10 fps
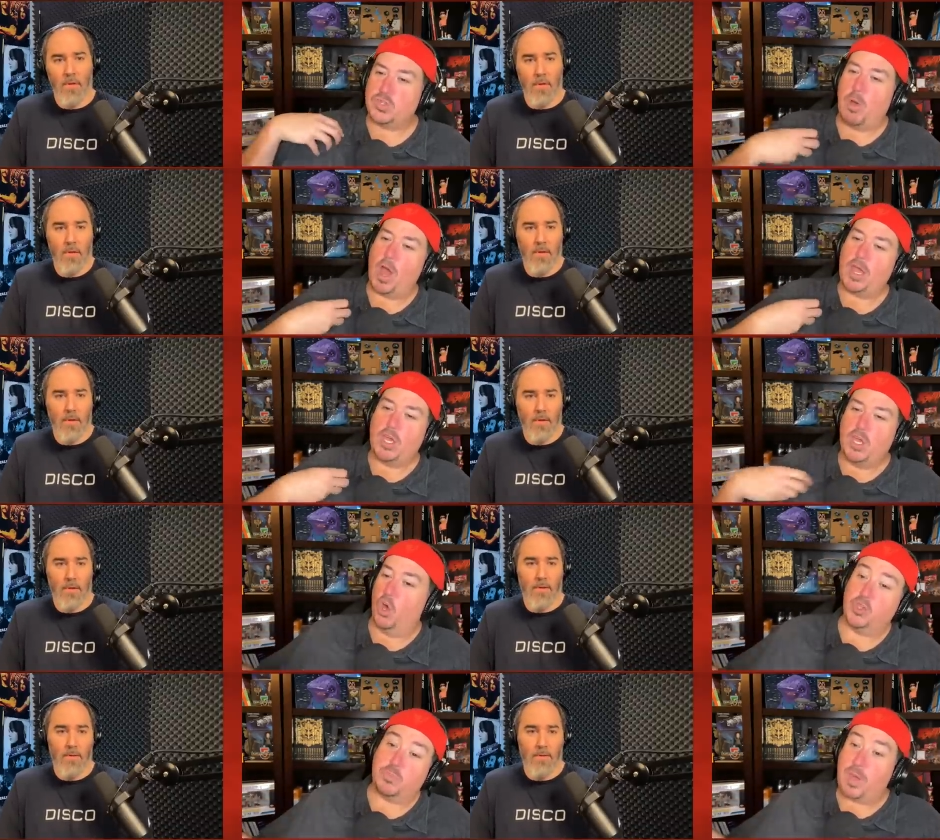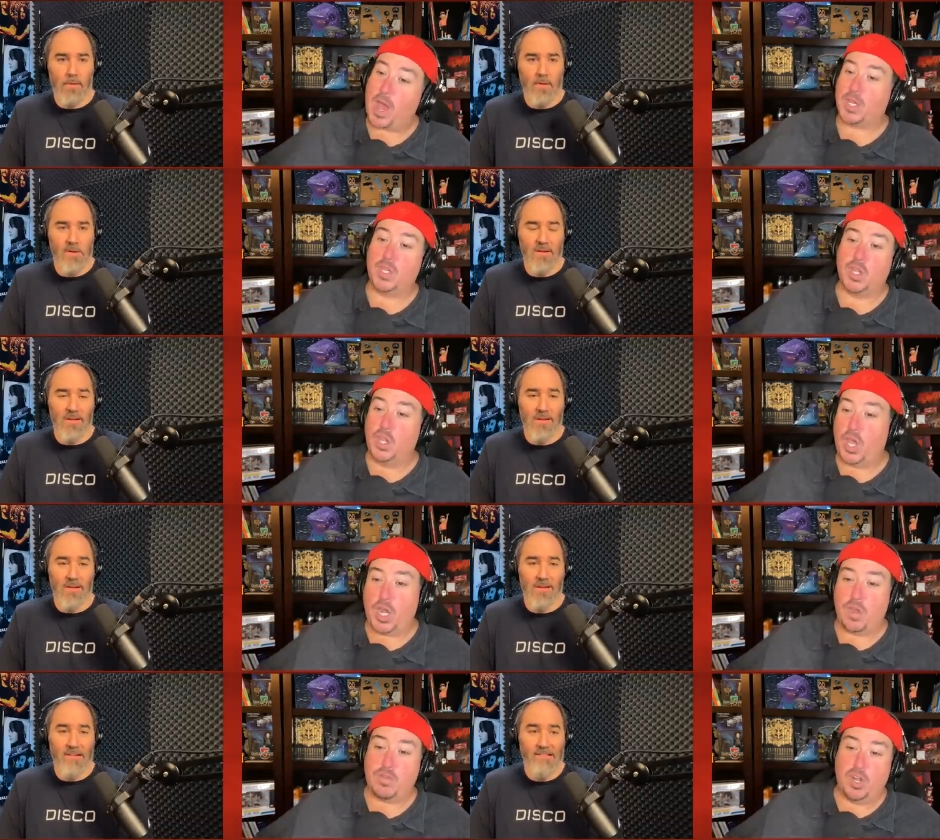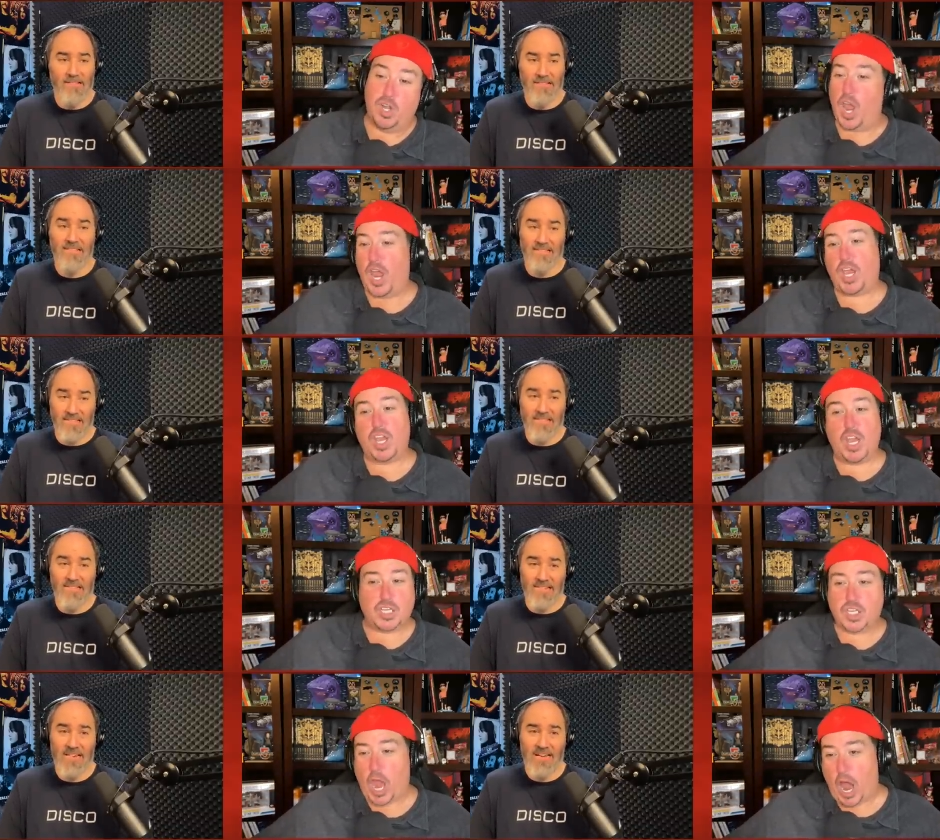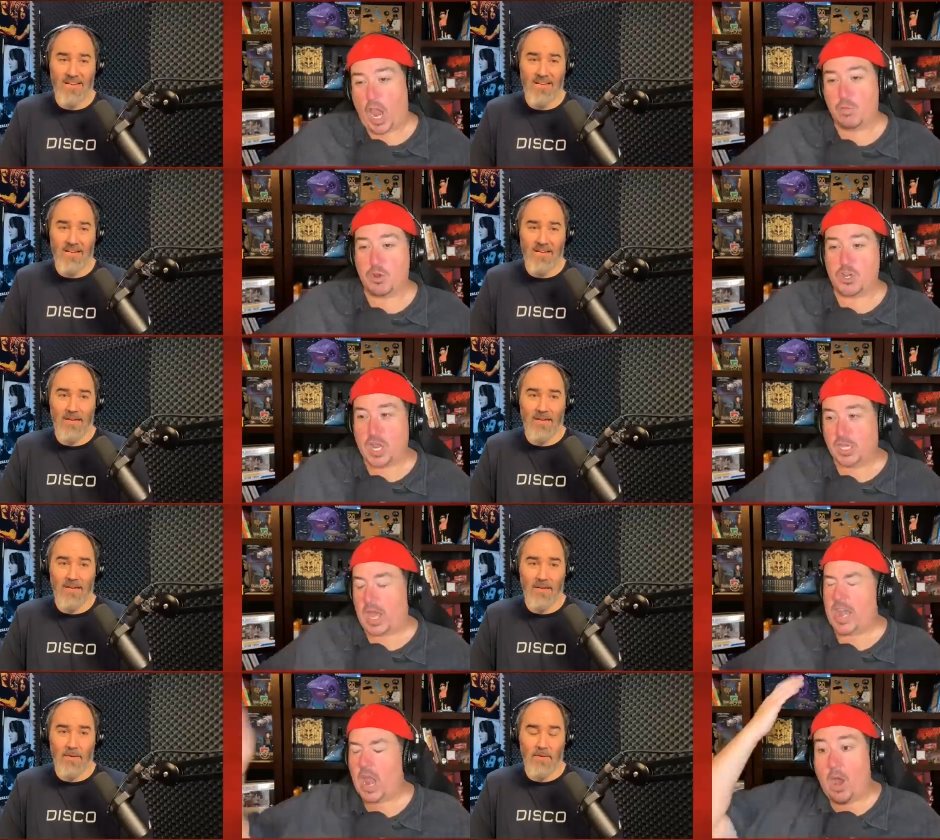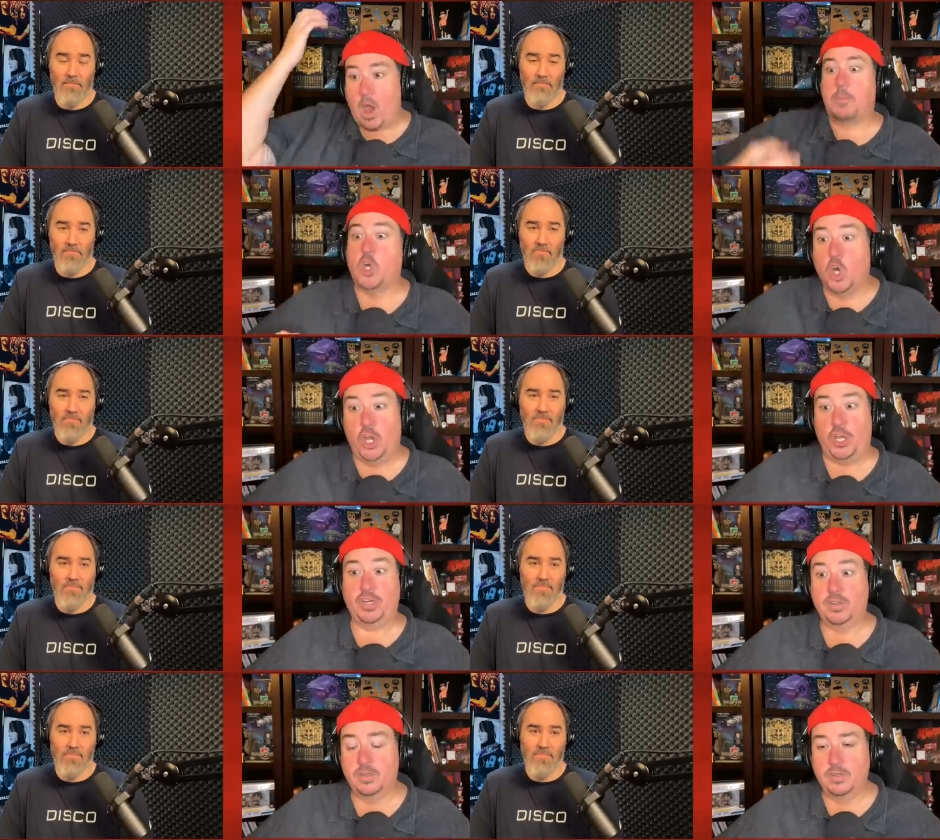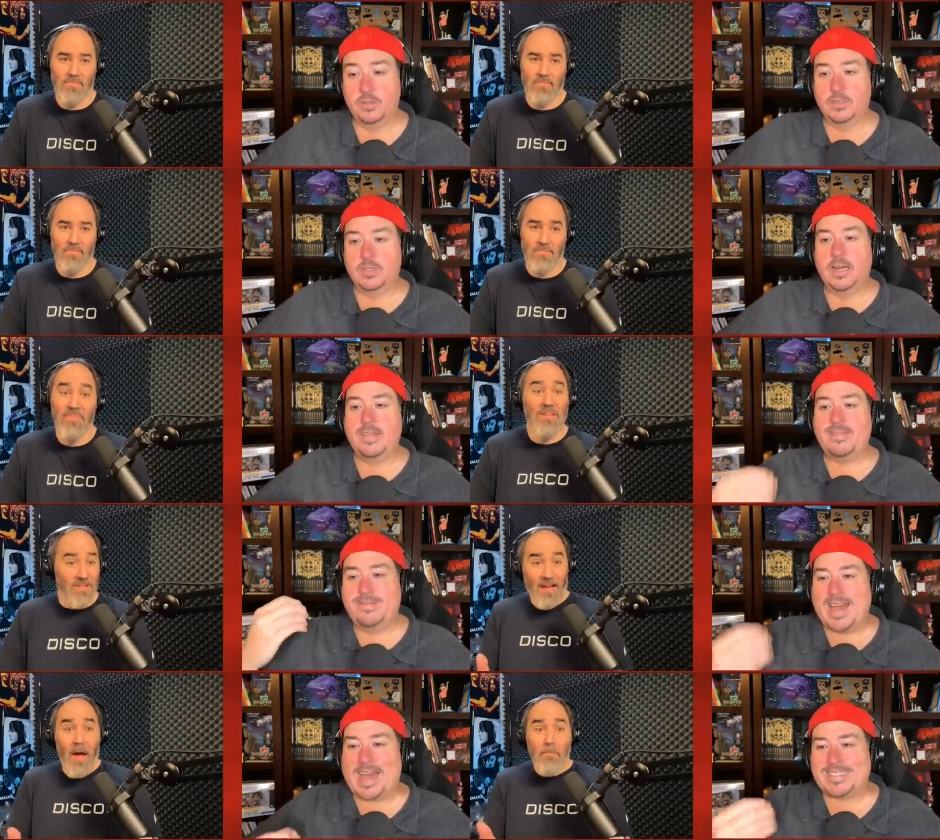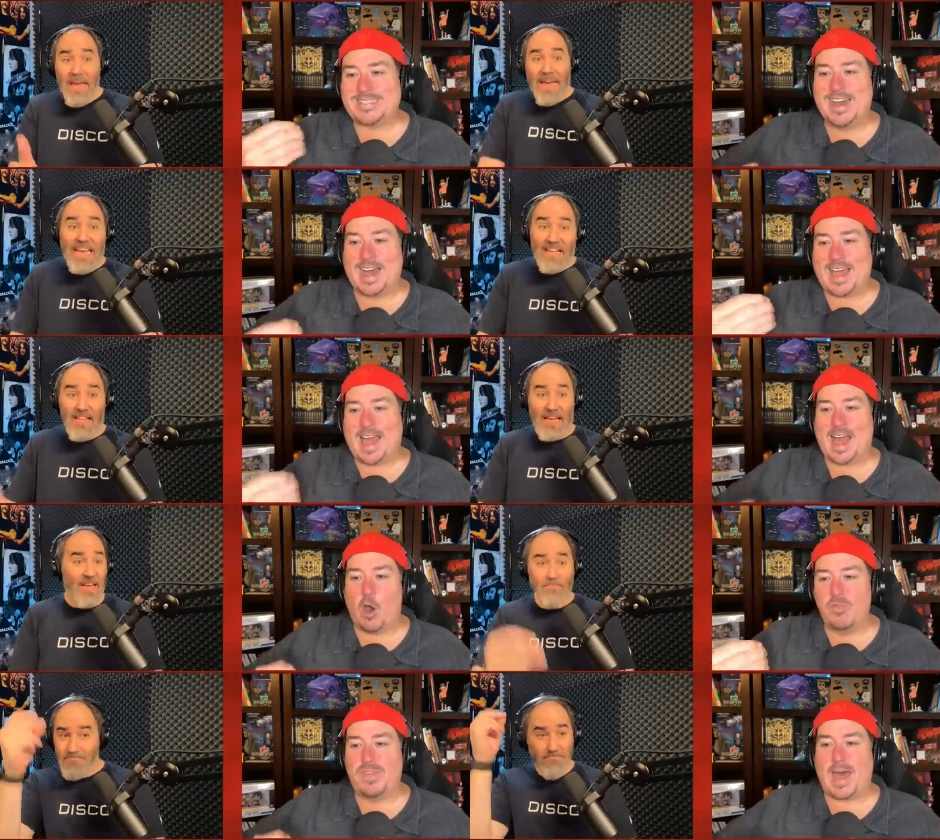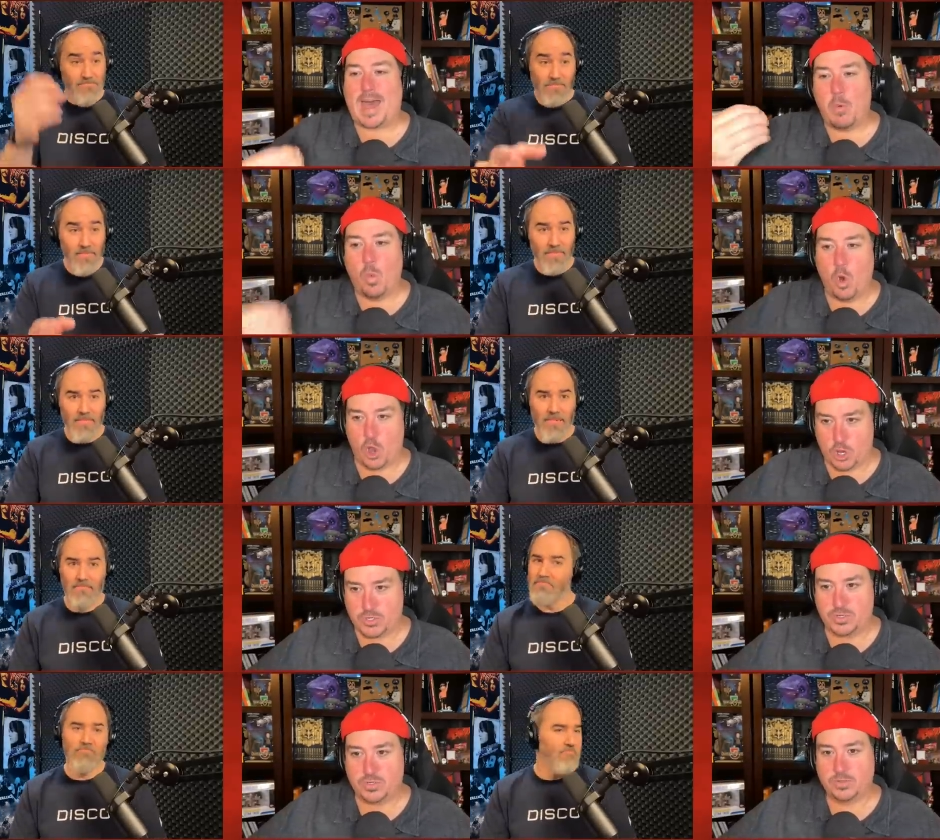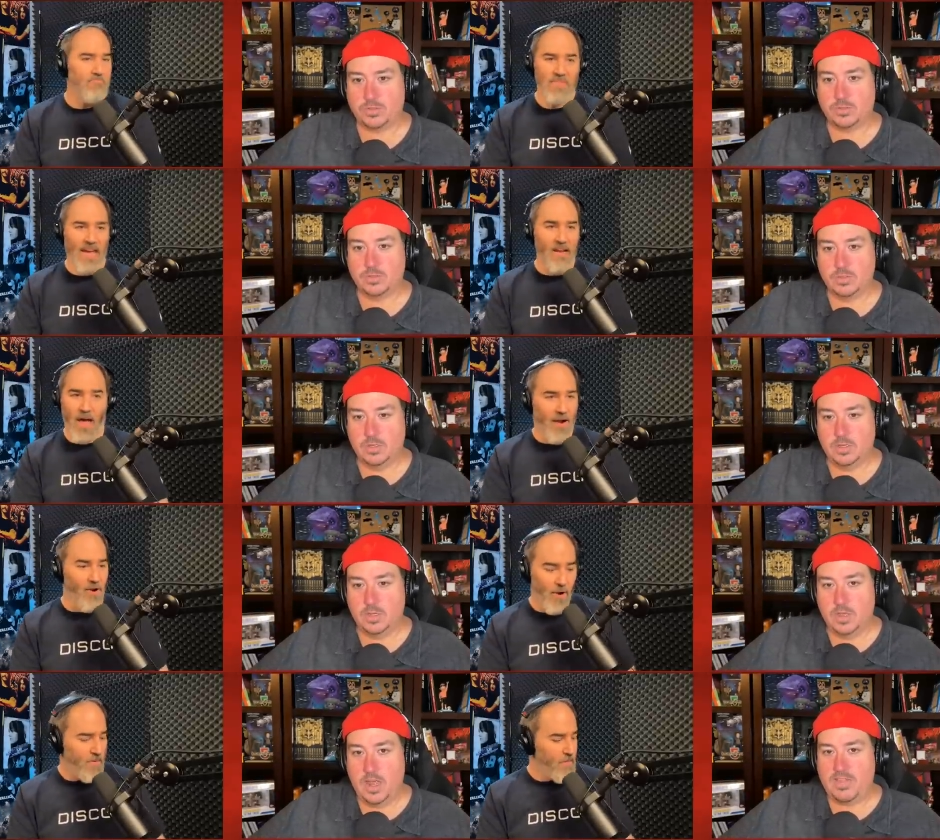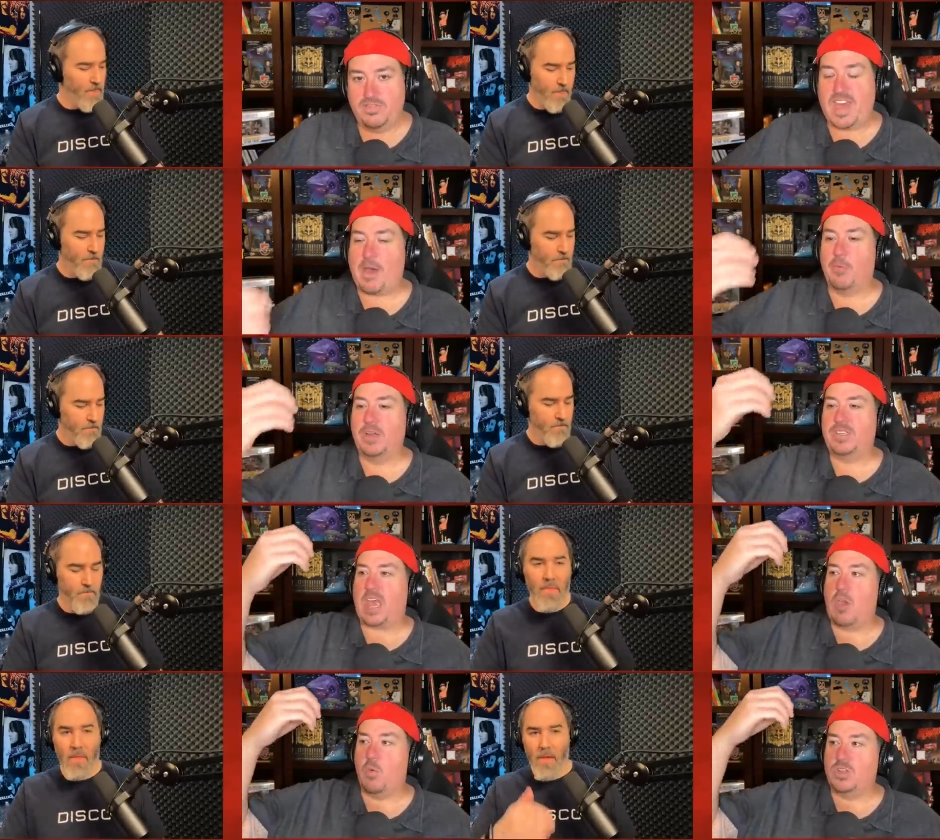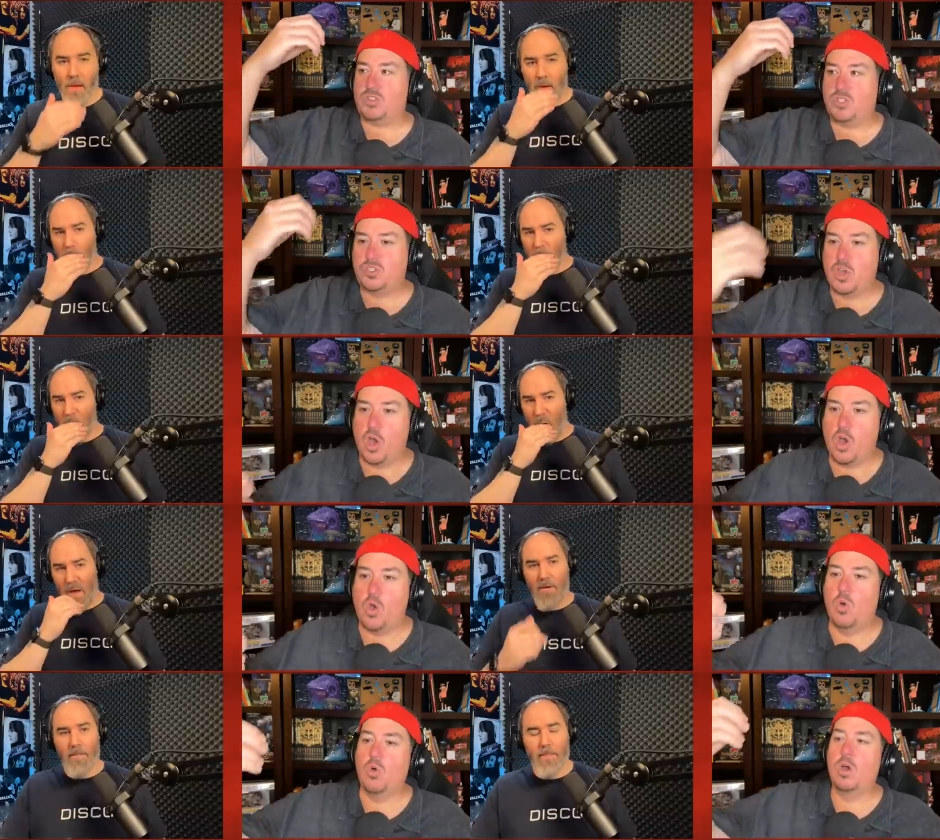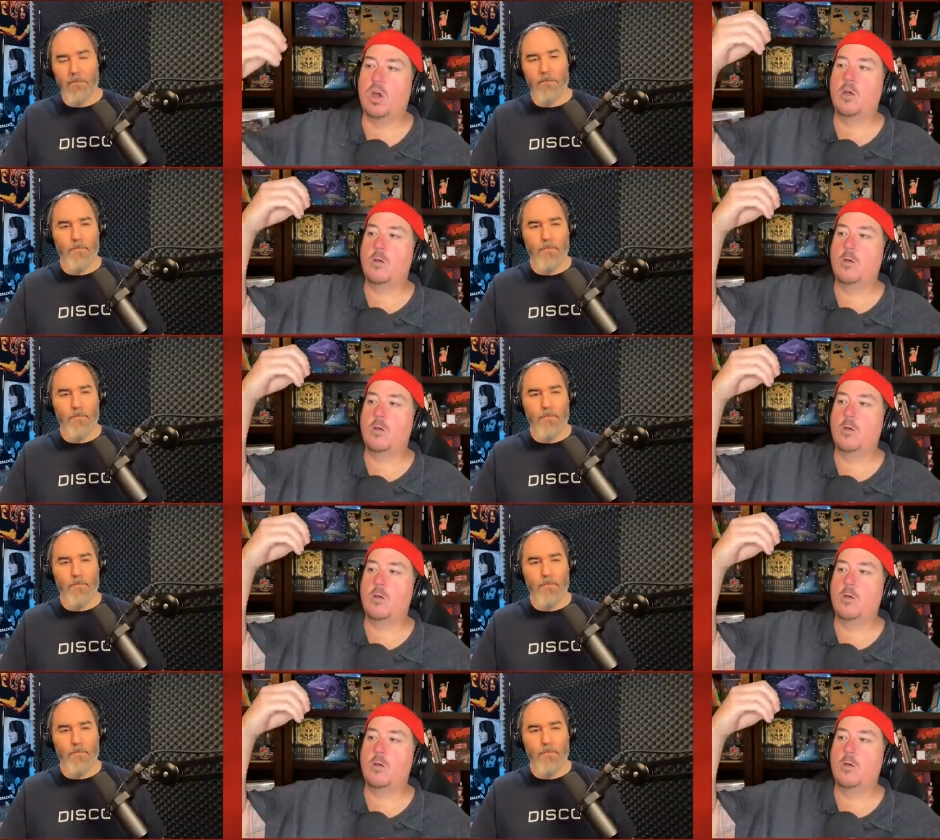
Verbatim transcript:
Speaker 1: my guilt back to the Lady of the Lake, and Excalibur does that. Now I'm good.
Speaker 2: That's immediately not how that works. Yeah, not
Speaker 1: at all. That was, it was so